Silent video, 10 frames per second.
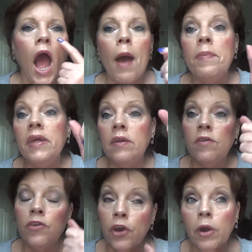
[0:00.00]
I've
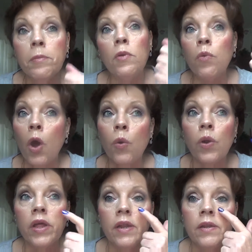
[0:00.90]
been derma
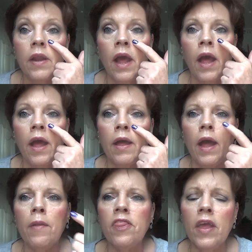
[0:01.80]
rolling.
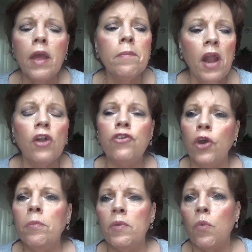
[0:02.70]
I think I'm not
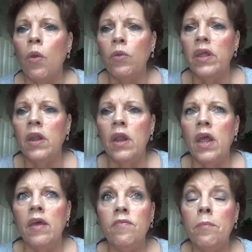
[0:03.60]
derma rolling enough.